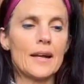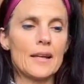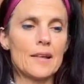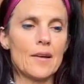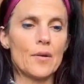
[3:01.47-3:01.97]

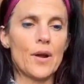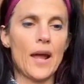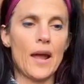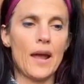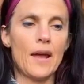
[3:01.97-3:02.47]
And I thought,
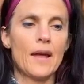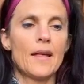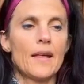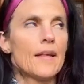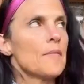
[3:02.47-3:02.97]
okay,
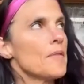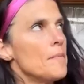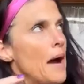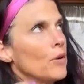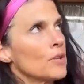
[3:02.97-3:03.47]

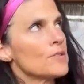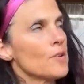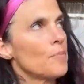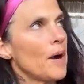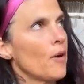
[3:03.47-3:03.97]
the
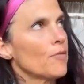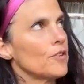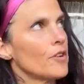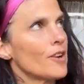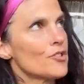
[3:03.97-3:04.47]
mountains are
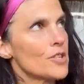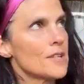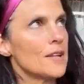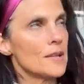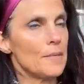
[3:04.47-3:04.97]
powerful, not
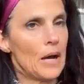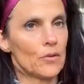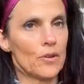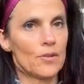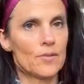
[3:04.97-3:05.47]
just in the
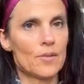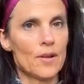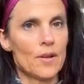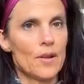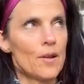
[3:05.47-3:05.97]
mountains,